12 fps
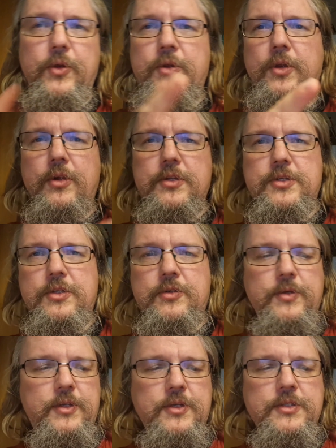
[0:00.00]
you can
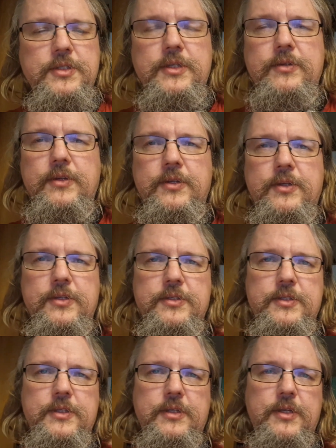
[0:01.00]
also, it doesn't
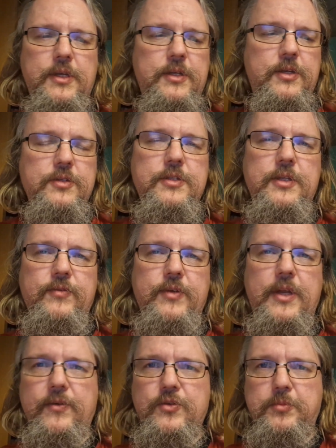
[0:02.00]
even
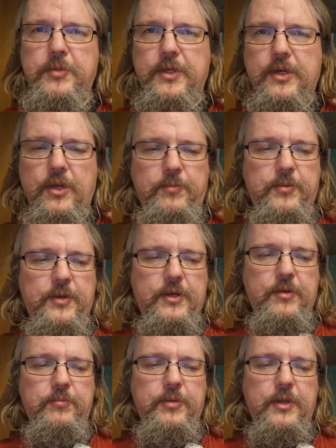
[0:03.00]
have to be a club. It
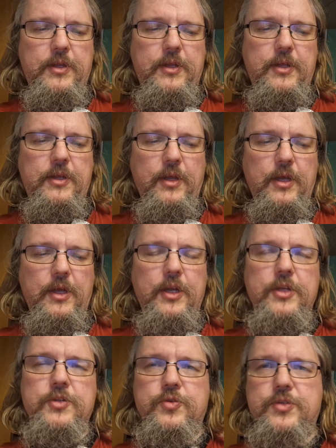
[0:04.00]
can be
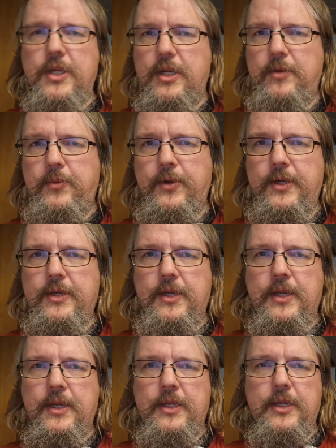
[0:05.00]
to celebrate
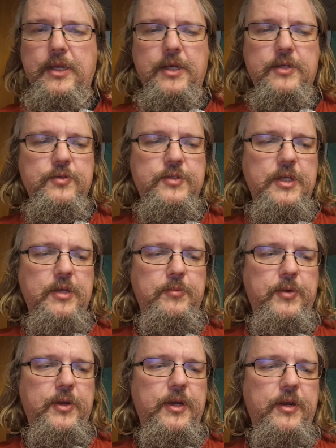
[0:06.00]

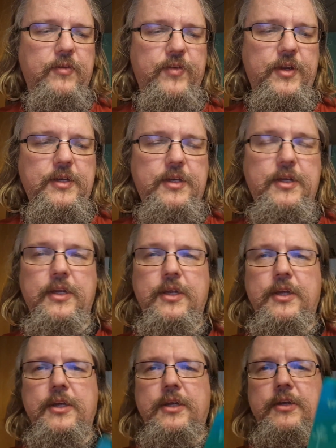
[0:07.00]
an event.
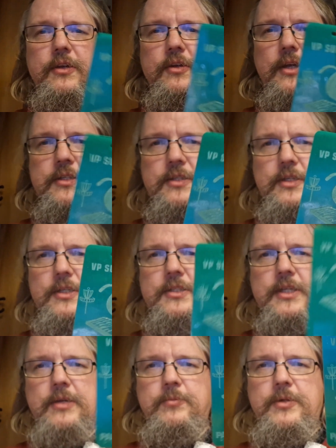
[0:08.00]
As an
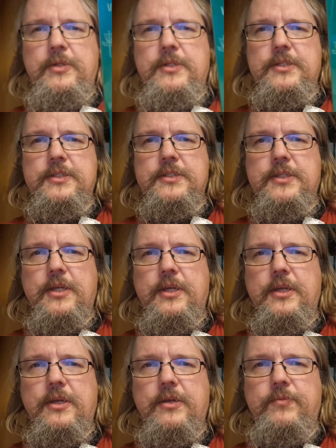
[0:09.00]
example, this is
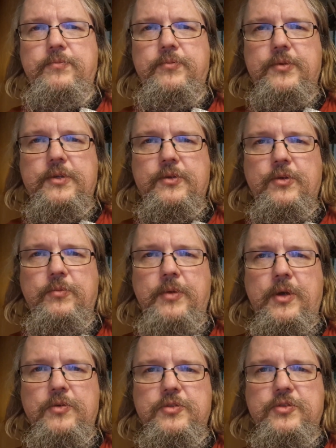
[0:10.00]
the
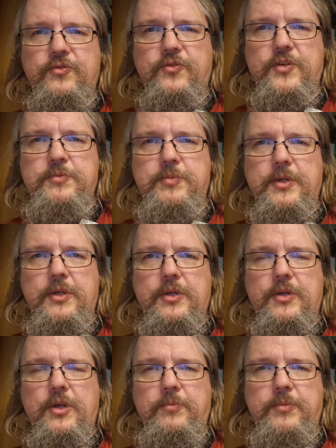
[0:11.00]
Københavns Frisbee
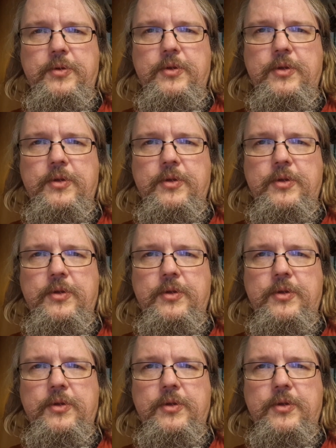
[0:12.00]
Club